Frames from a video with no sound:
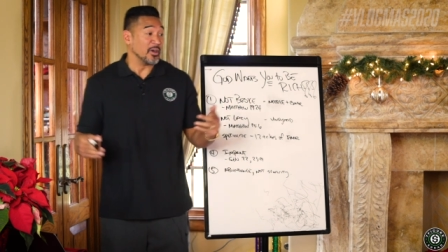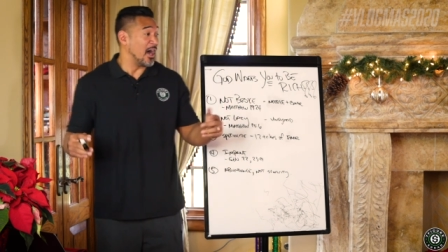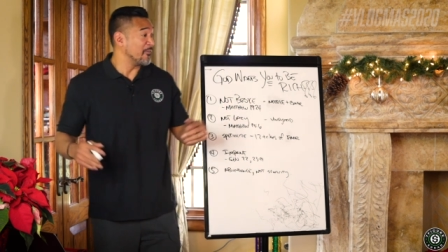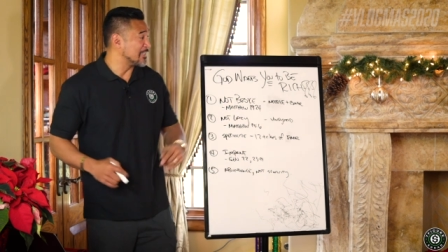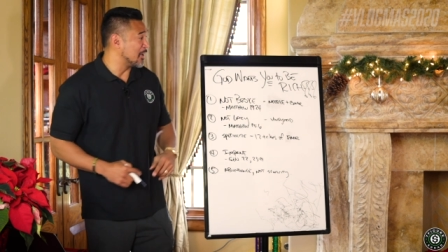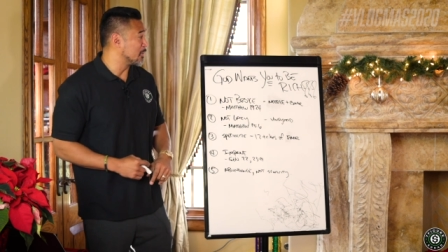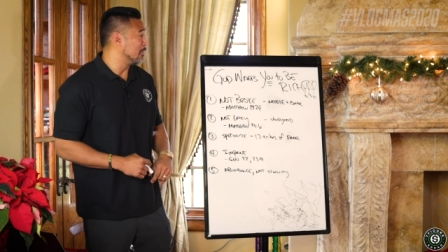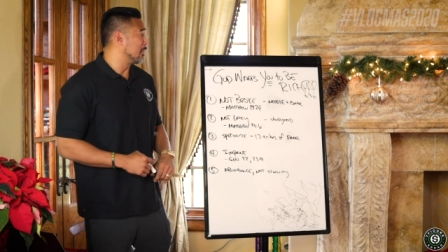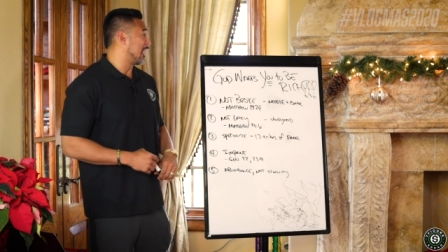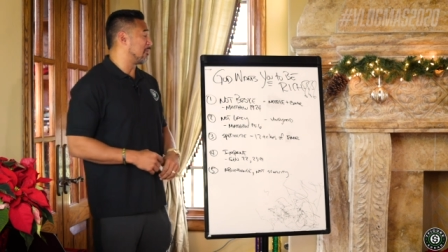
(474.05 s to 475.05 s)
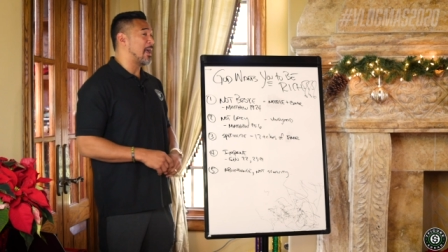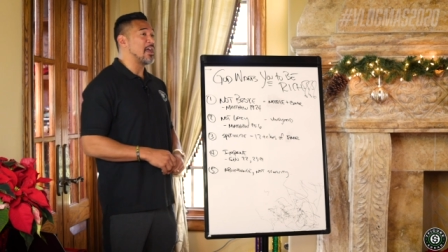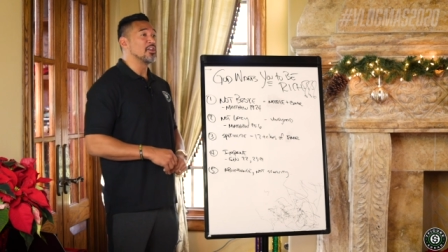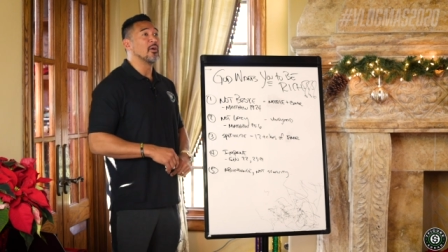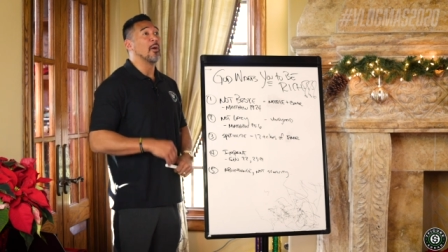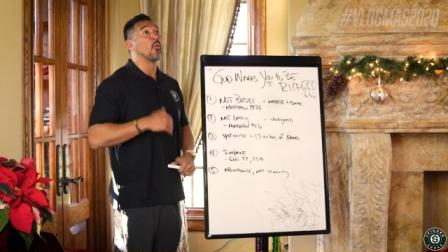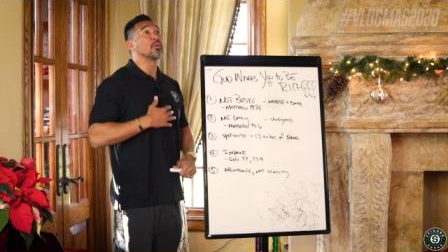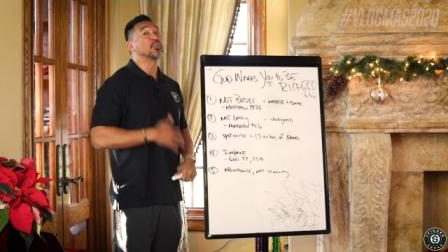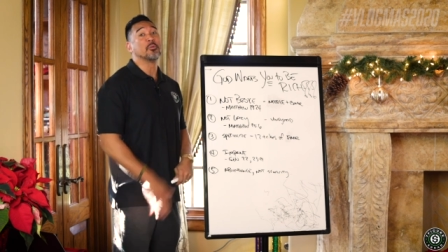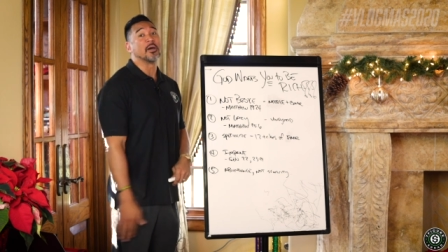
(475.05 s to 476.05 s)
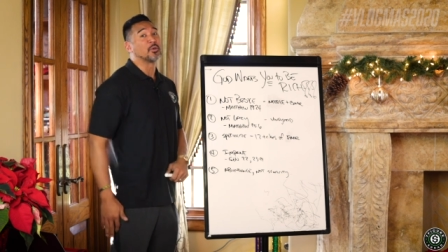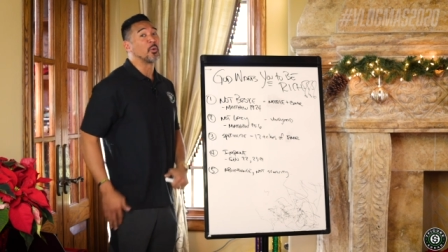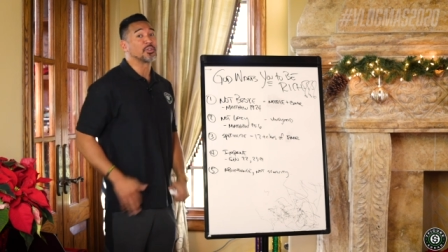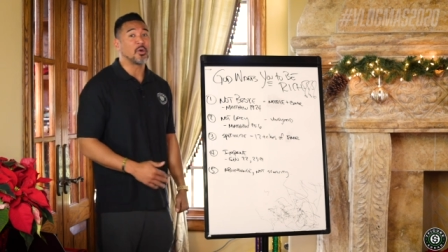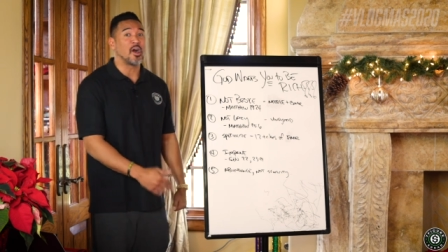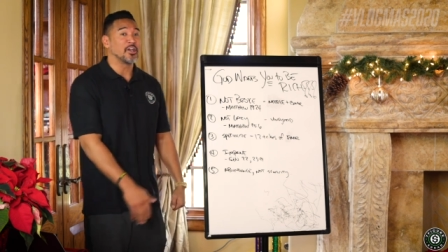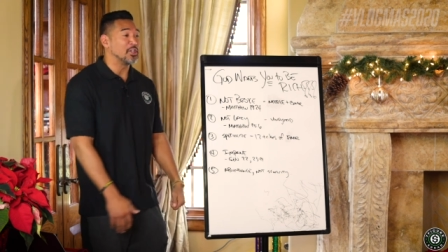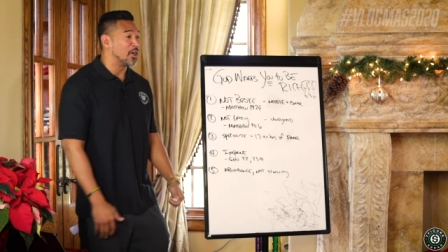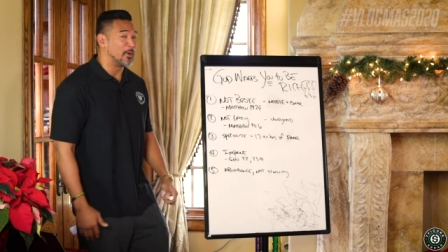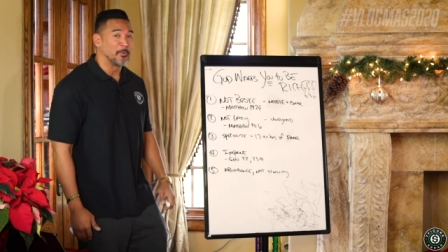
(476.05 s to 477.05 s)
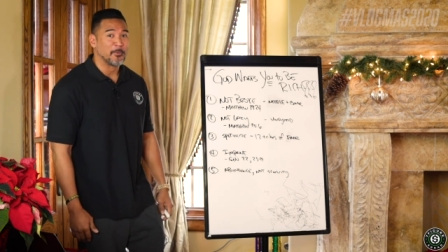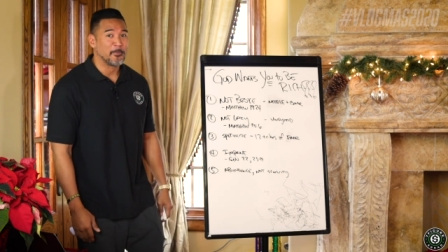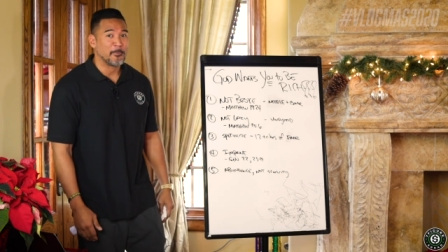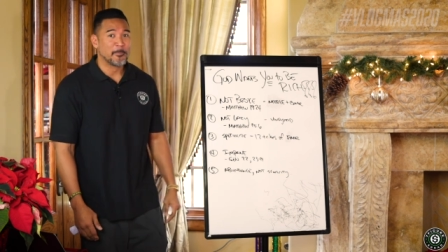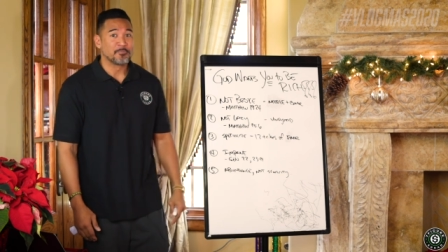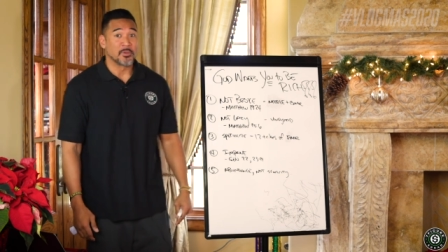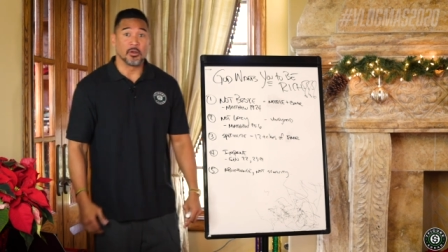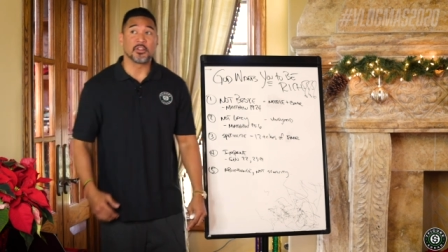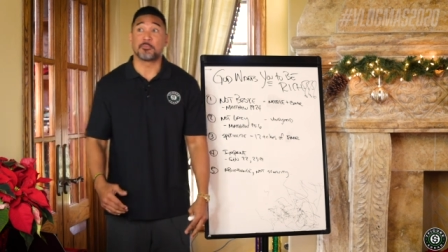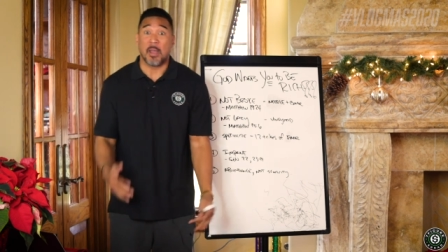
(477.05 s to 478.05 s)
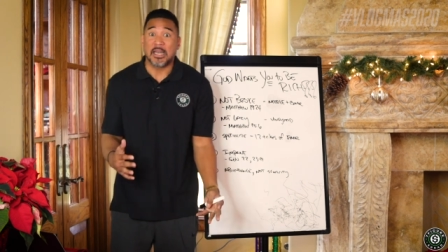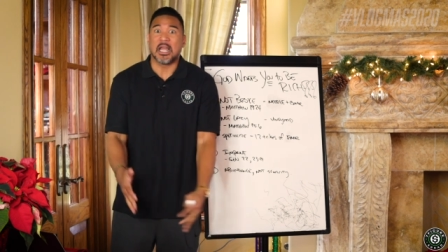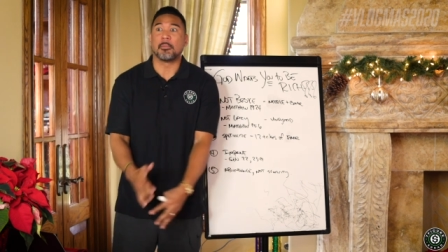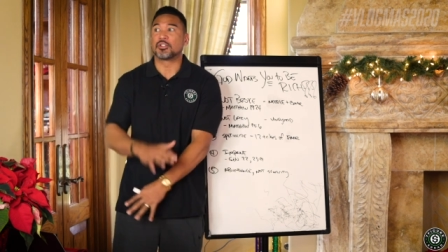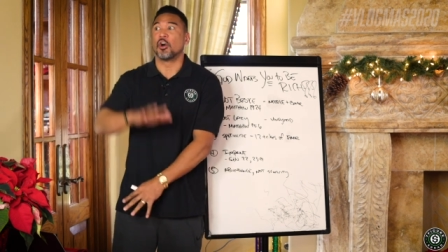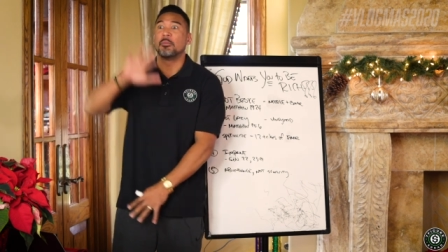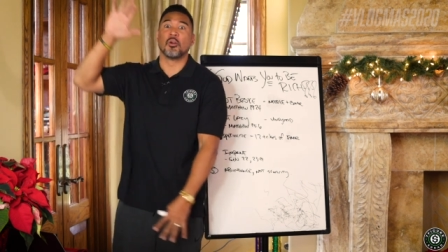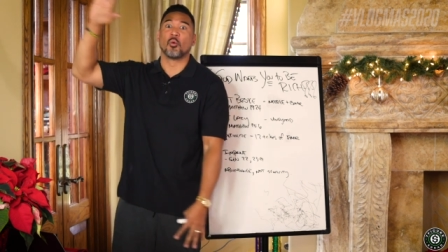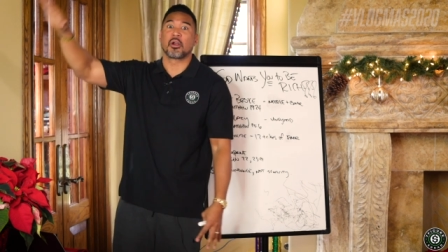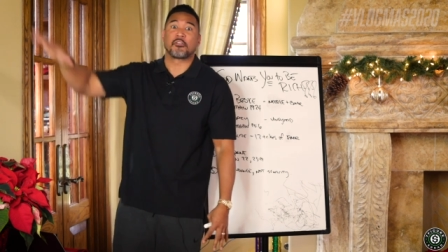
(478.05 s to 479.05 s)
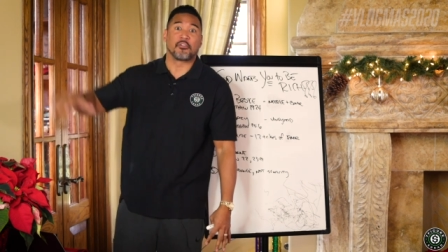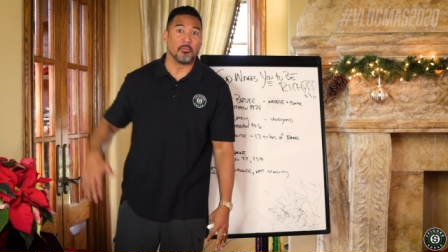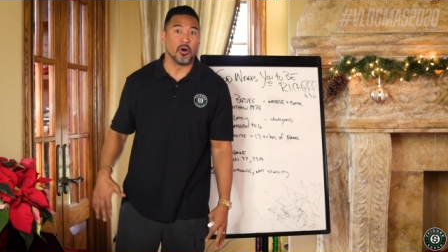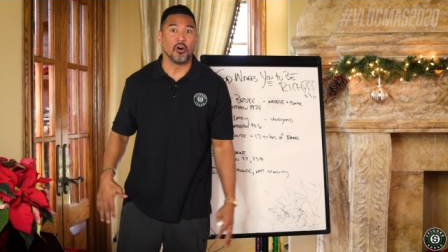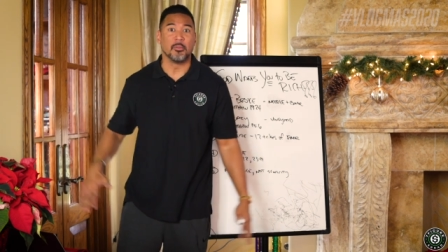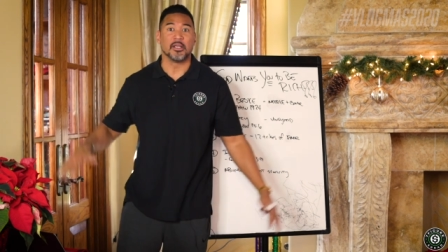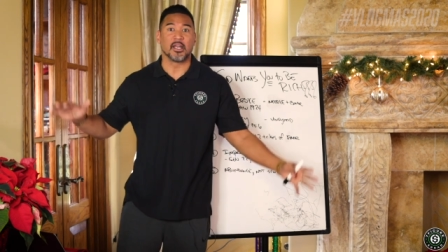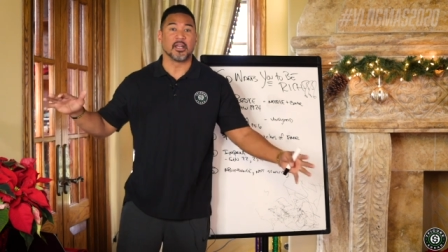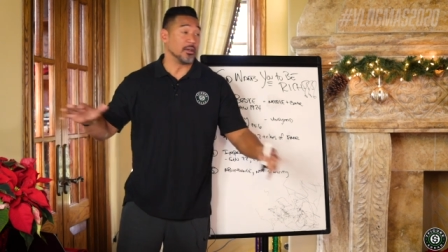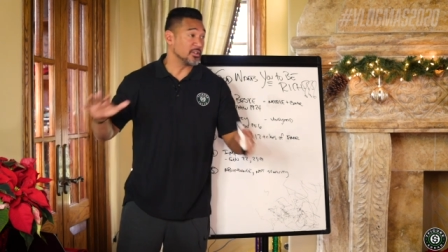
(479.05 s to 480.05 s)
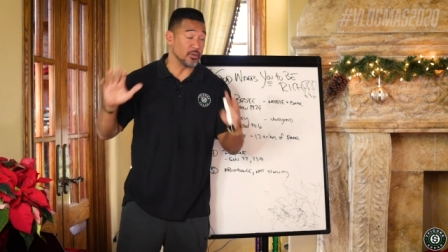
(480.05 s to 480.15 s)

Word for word: So oftentimes we're, like, Matt, you know, I work too much. I work too hard, you know. You know, this pandemic told me to work from home and did